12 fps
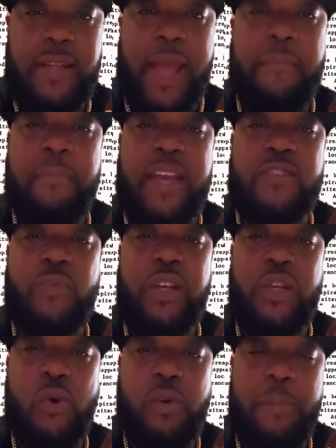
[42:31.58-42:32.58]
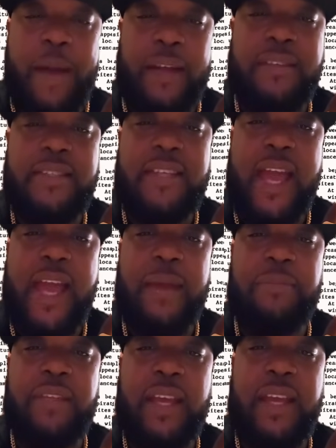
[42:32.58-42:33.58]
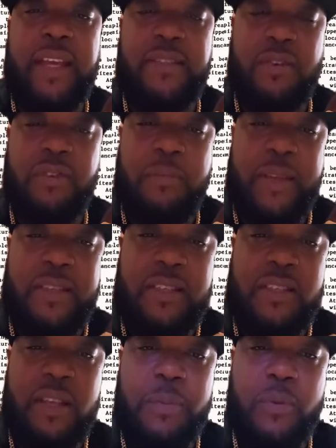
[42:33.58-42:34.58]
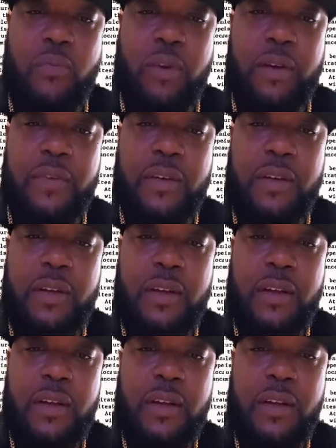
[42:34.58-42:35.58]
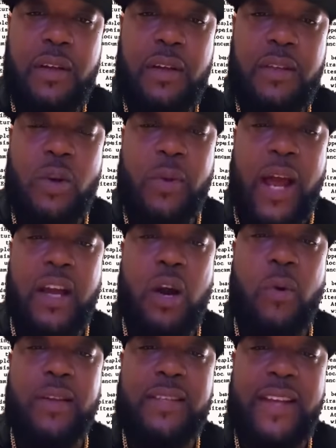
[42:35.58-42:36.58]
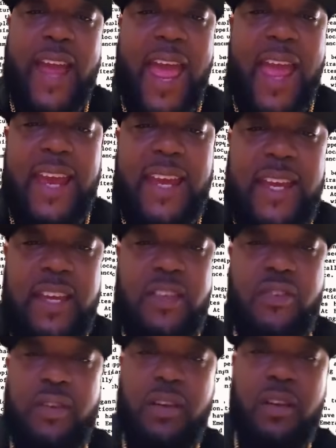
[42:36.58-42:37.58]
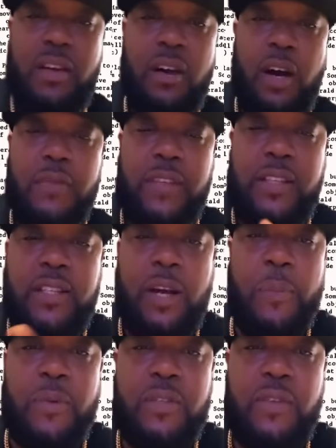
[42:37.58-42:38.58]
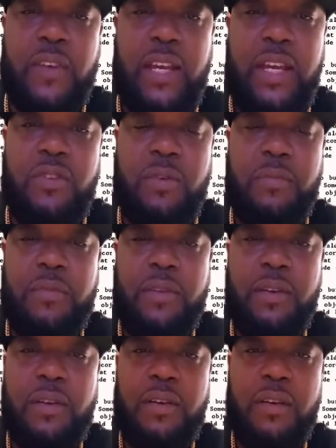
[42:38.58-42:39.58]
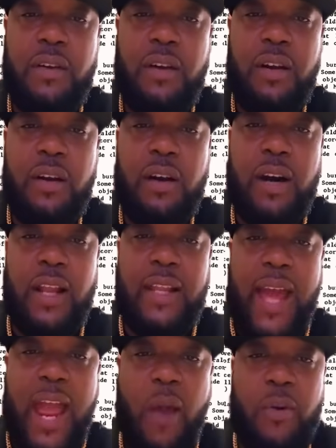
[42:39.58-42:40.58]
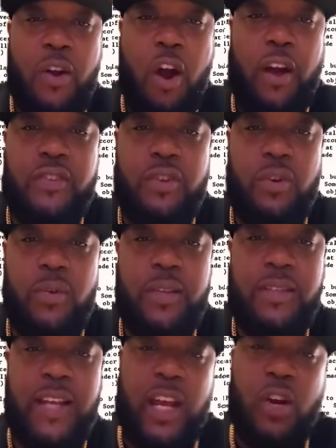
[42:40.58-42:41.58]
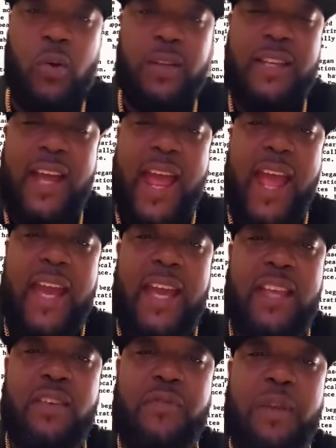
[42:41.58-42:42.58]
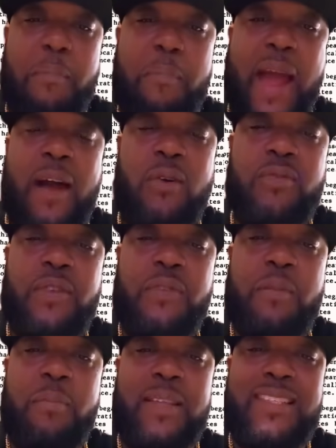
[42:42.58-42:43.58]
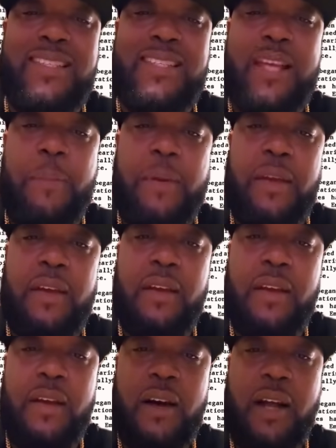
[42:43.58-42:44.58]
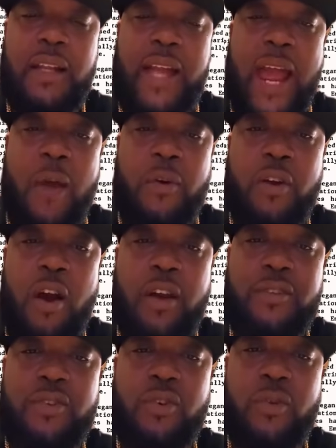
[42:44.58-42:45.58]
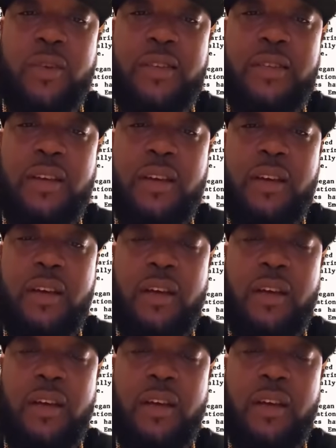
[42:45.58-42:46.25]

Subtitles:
That means we knew about the same things on the Mississippi River. So when I go into the age of the temples of Egypt, aligned with Arcturus, then I go into the age of the mounds of the Mississippi, aligned with Arcturus.